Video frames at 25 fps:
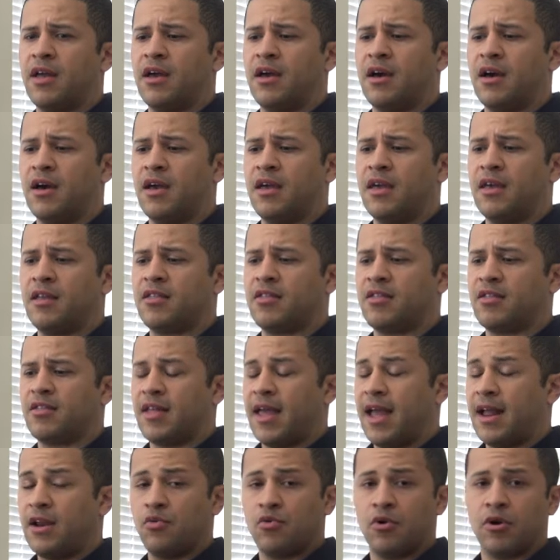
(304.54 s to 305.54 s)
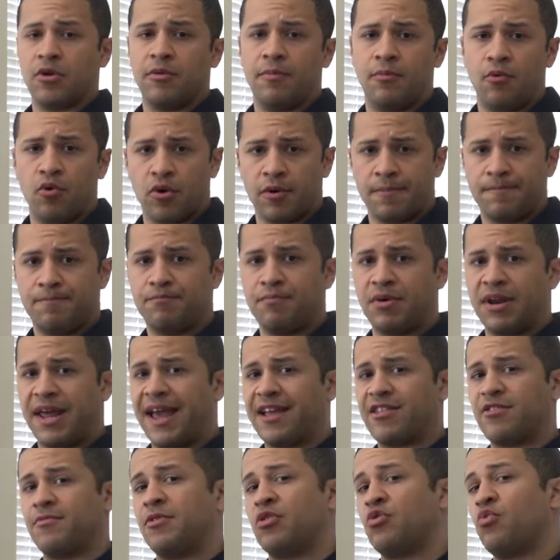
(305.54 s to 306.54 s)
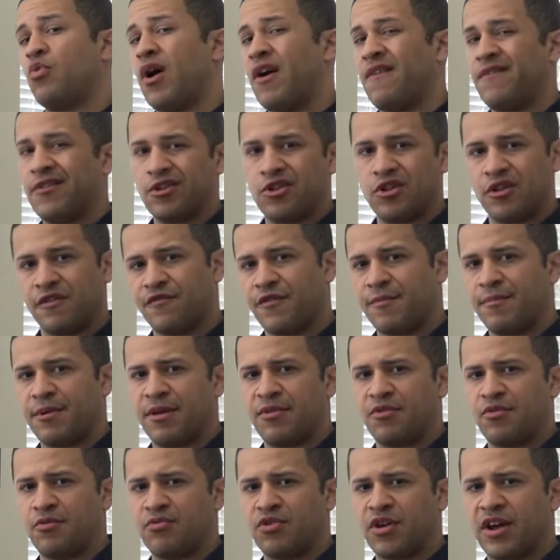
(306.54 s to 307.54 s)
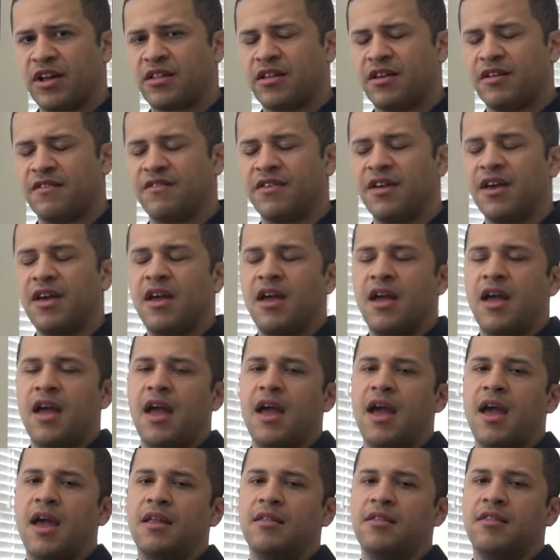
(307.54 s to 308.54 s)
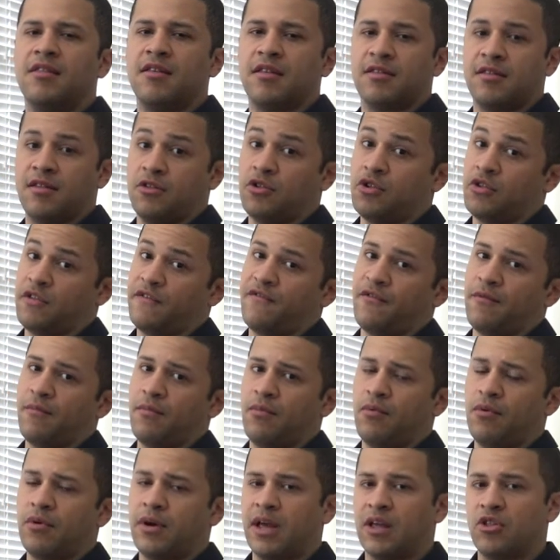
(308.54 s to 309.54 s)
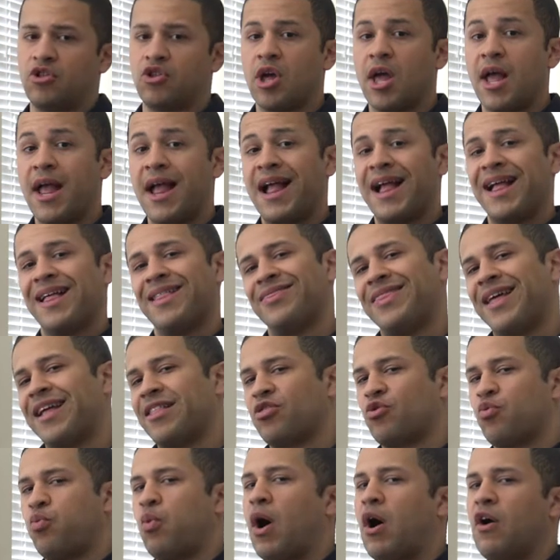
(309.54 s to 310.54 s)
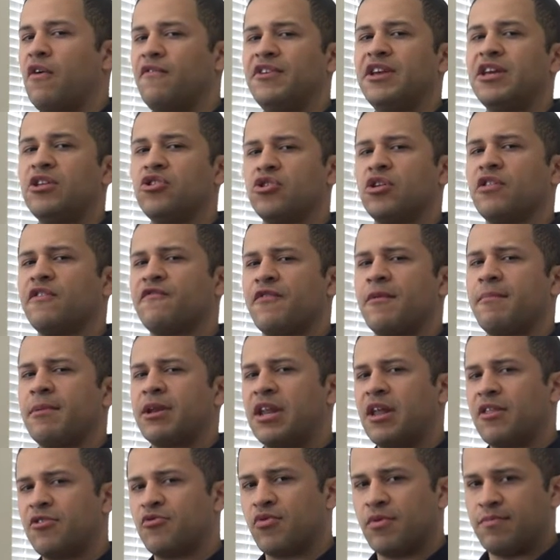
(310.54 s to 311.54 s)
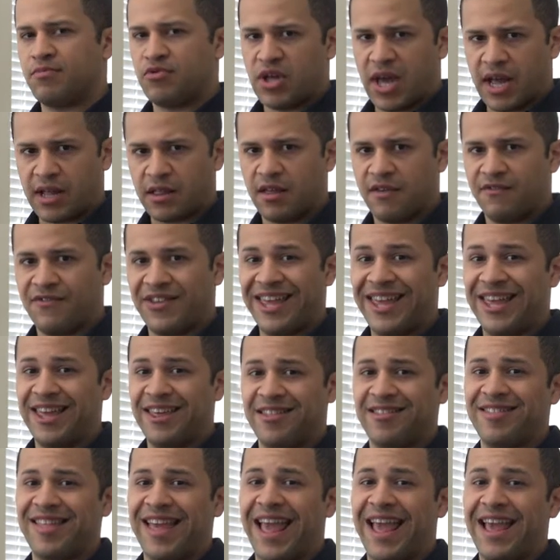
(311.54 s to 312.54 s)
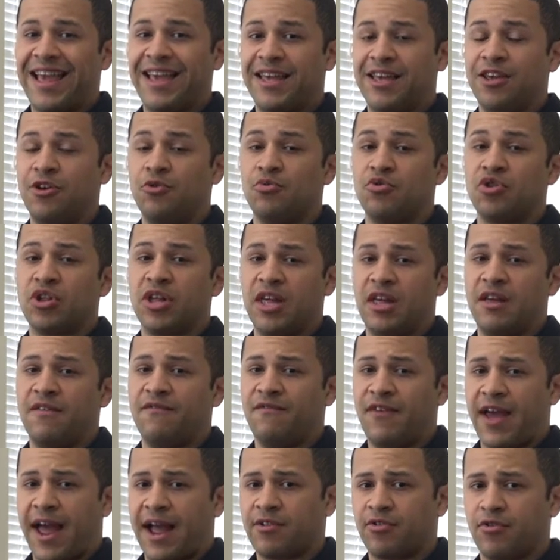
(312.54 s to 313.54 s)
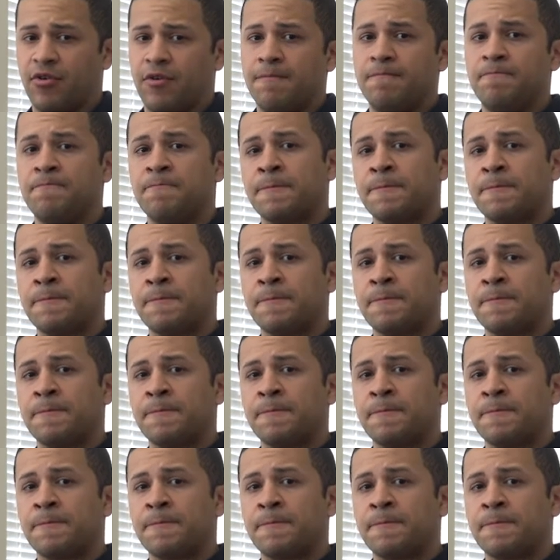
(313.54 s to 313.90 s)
it's anywhere on the board, but it has to be 12 inches from another objective and 6 inches from a board edge. That 12 inches from another objective is a huge key factor.